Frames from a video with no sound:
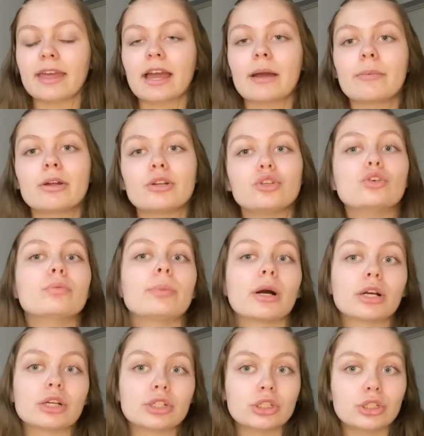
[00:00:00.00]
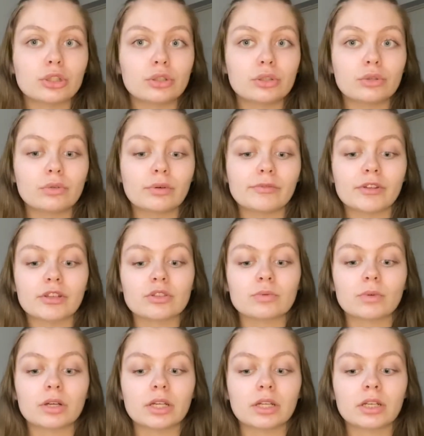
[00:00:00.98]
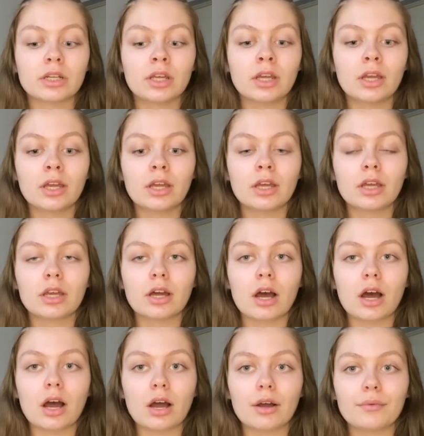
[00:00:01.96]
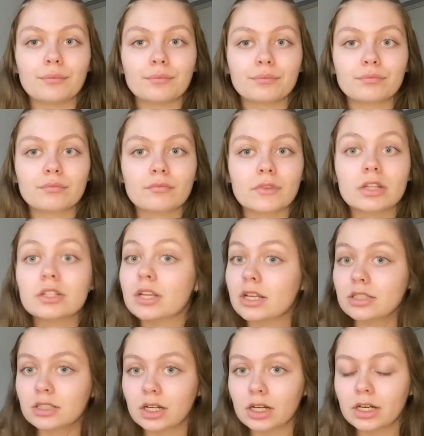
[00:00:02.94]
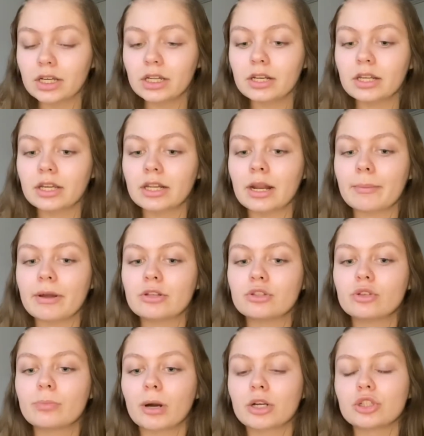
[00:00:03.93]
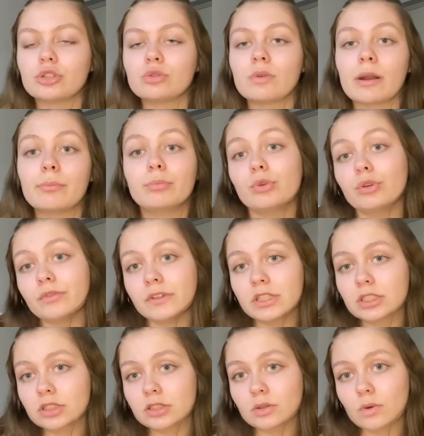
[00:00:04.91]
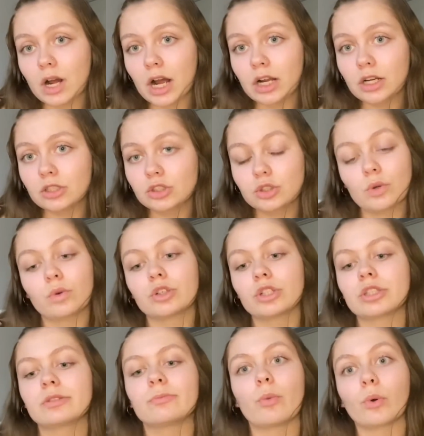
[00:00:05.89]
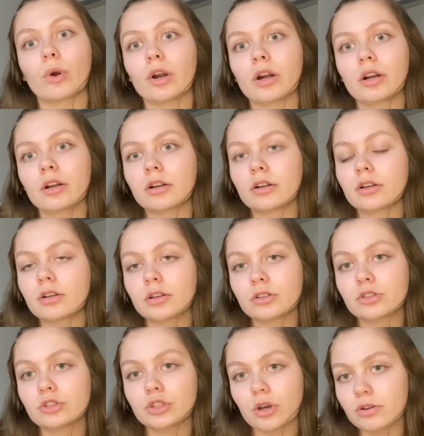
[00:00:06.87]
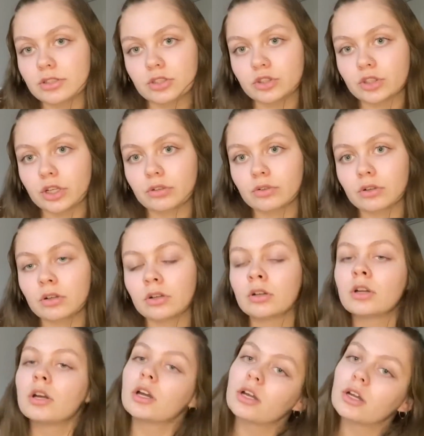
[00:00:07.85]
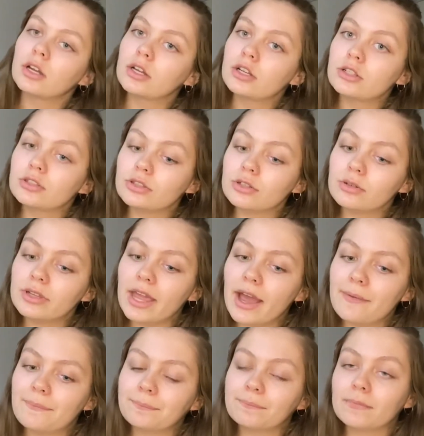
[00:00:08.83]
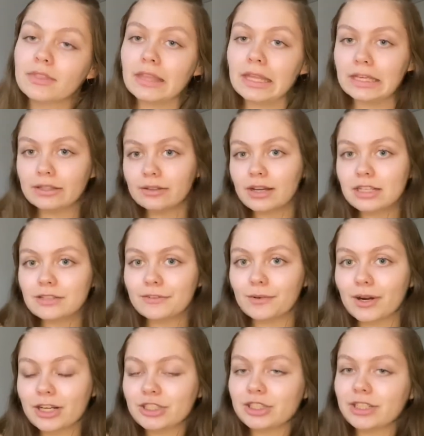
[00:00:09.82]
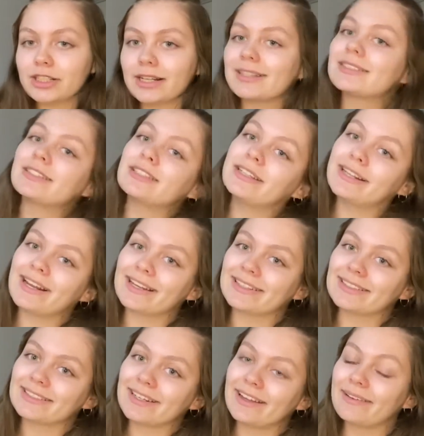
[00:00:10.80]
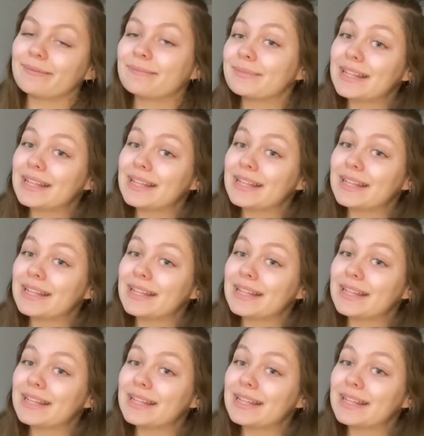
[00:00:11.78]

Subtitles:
I might do a part 2 if this one does good, and I might do part 2 on movies to watch or just more shows in general. So yeah, thank you guys for watching. I'll see you next time.